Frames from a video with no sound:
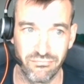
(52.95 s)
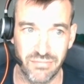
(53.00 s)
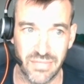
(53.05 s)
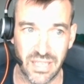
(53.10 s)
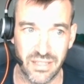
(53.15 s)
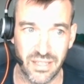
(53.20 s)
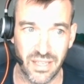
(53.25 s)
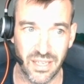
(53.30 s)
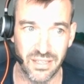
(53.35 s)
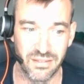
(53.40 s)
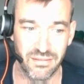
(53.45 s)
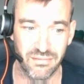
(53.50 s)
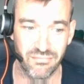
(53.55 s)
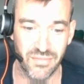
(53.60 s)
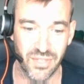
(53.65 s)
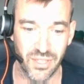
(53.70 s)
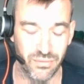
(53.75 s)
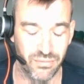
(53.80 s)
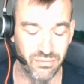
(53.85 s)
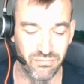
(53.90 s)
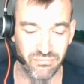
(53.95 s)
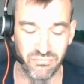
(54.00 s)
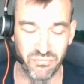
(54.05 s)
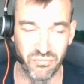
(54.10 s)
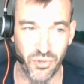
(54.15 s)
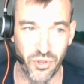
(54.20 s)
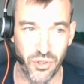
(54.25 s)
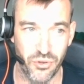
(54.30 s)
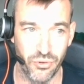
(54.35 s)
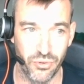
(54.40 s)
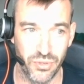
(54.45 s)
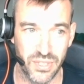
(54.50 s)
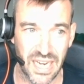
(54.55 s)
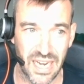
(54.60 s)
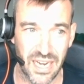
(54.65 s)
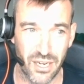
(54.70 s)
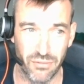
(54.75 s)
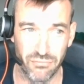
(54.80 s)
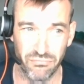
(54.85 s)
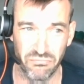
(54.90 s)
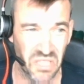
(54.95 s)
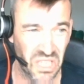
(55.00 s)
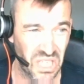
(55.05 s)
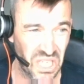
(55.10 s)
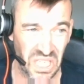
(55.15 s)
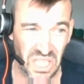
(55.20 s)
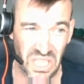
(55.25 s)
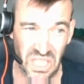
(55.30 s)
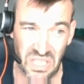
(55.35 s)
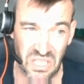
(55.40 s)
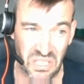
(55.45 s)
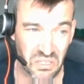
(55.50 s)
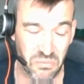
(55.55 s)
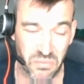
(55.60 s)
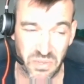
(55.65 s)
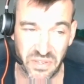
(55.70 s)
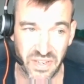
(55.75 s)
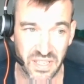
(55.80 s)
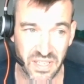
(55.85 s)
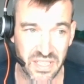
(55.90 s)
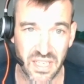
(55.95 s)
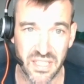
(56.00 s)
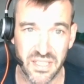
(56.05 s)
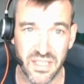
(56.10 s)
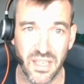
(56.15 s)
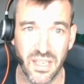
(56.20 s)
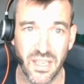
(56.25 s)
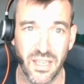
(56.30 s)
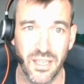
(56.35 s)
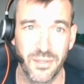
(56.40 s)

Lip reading: that through town be fantastic.